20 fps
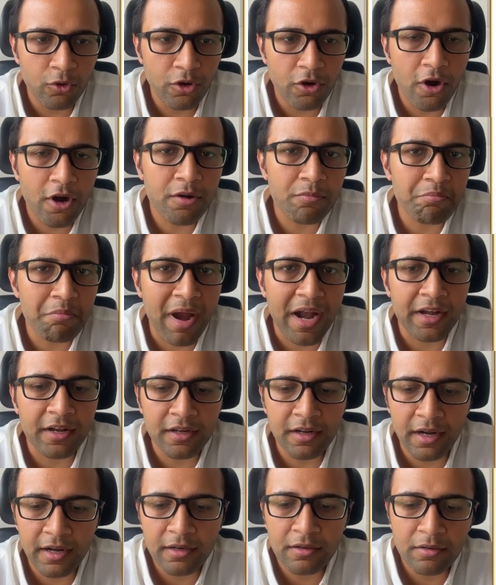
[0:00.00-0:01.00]
not
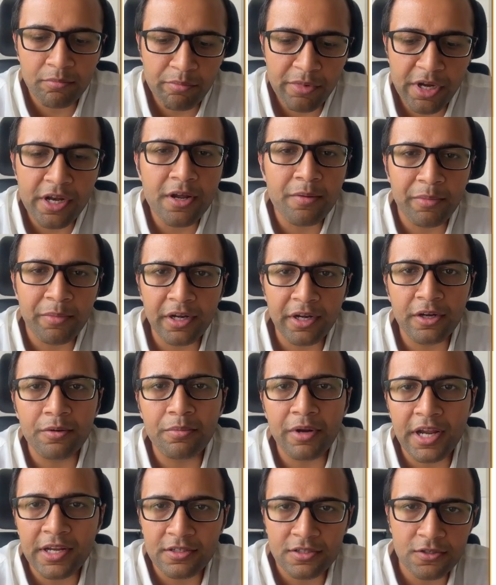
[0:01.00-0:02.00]
matter, and medium
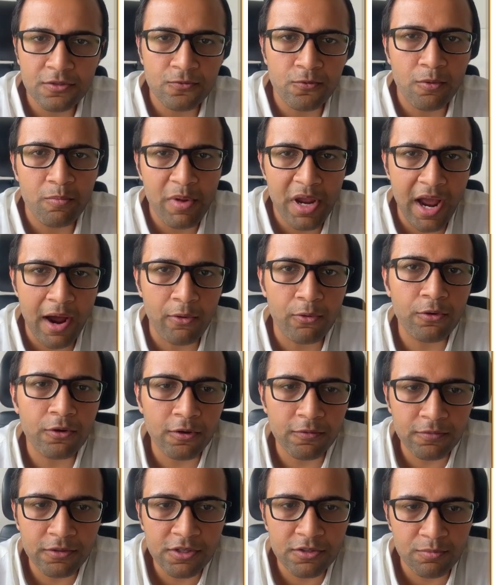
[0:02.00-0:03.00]
enterprises would be out
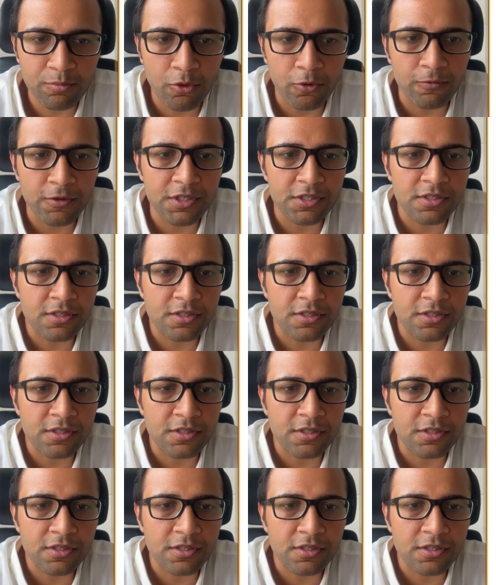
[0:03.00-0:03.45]
of this provision.